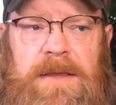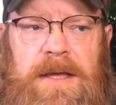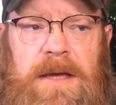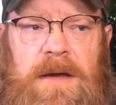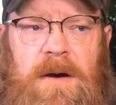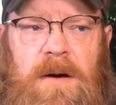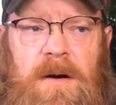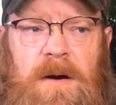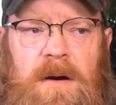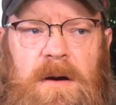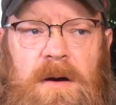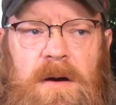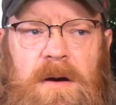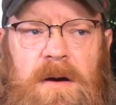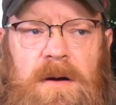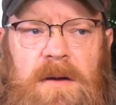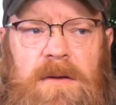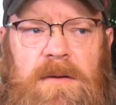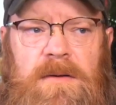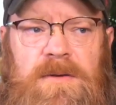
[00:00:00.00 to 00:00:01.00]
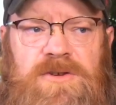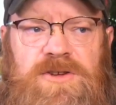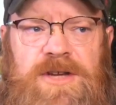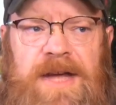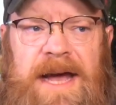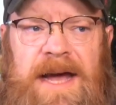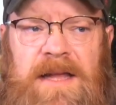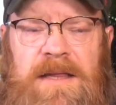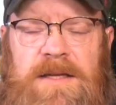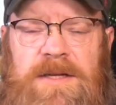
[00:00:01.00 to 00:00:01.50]
And the uh,
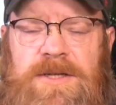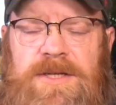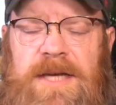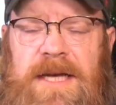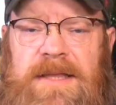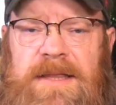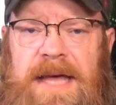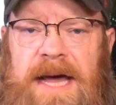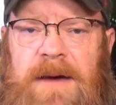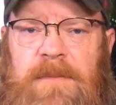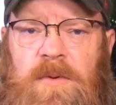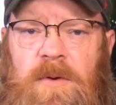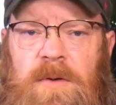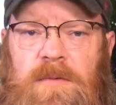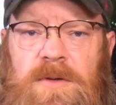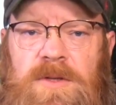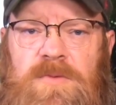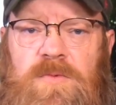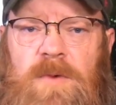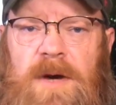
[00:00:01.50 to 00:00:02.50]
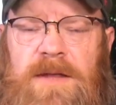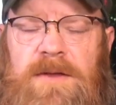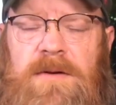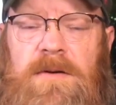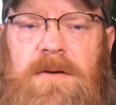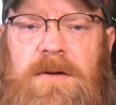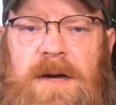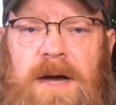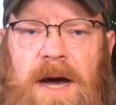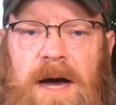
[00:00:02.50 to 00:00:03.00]
challenge at that point was
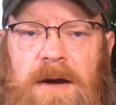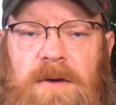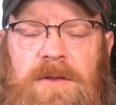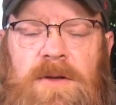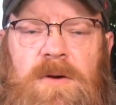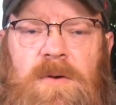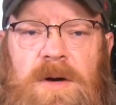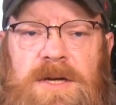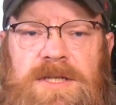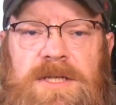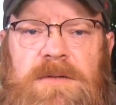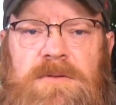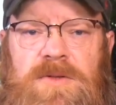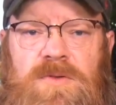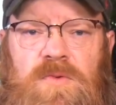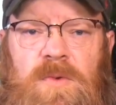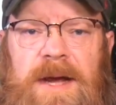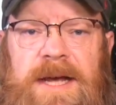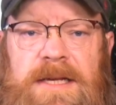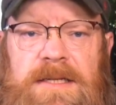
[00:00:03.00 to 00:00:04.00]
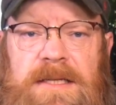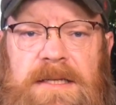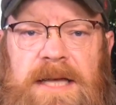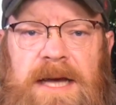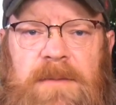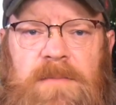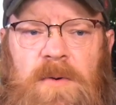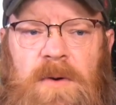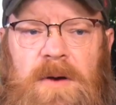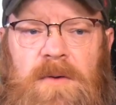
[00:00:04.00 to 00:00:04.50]
whether or not, or the question that was raised
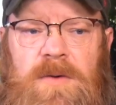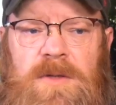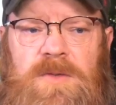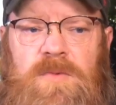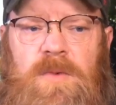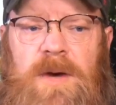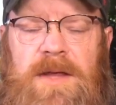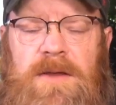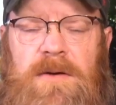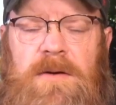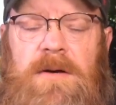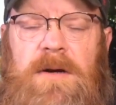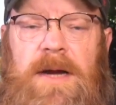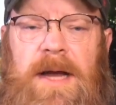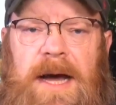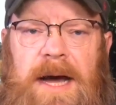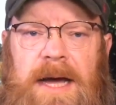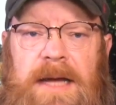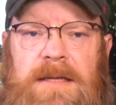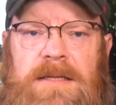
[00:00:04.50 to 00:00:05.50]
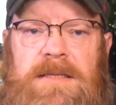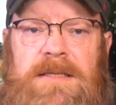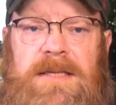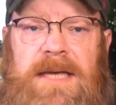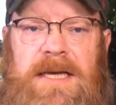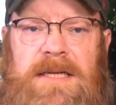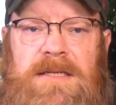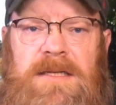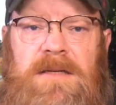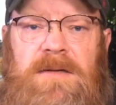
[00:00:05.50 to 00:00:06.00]
at that point was whether or not
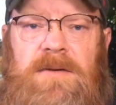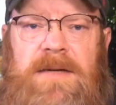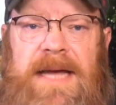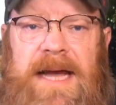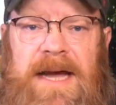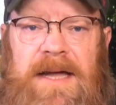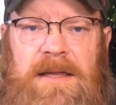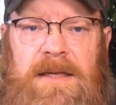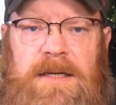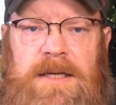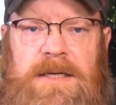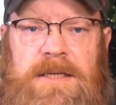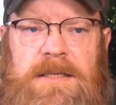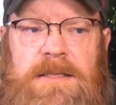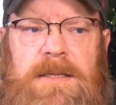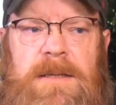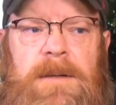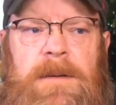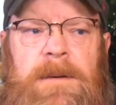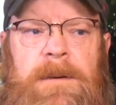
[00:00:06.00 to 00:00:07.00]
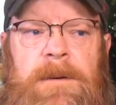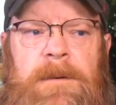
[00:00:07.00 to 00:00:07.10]
states and localities